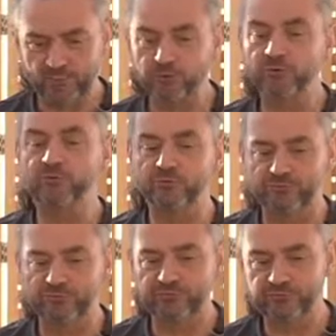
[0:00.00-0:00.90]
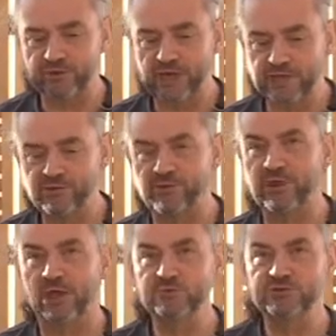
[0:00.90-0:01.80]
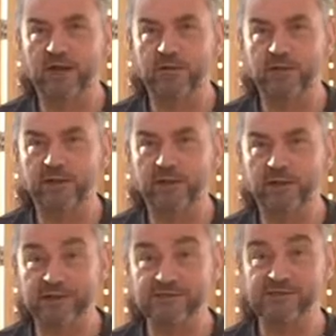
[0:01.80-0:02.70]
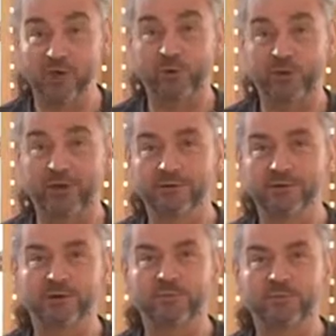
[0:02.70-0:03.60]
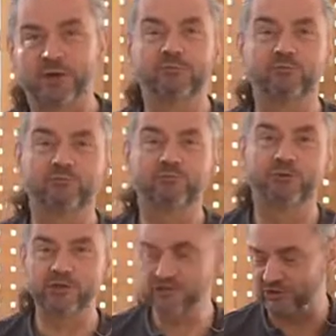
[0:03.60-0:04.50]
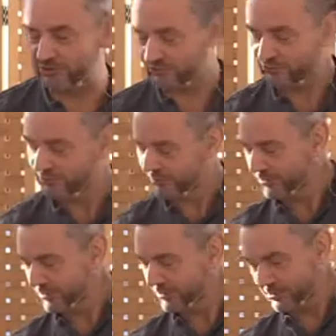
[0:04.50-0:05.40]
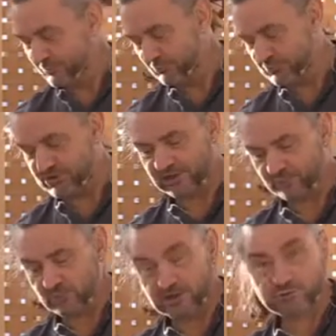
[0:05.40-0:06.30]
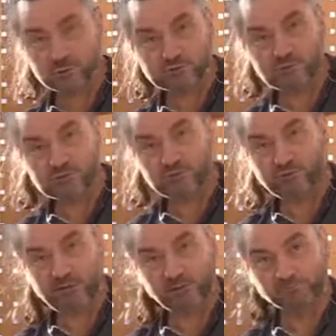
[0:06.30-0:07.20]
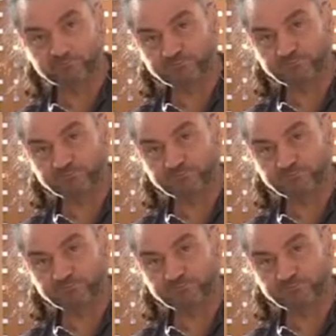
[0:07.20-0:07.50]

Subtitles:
prove that the thing I'm sharing is yoga by referring to particular principles and that sort of thing.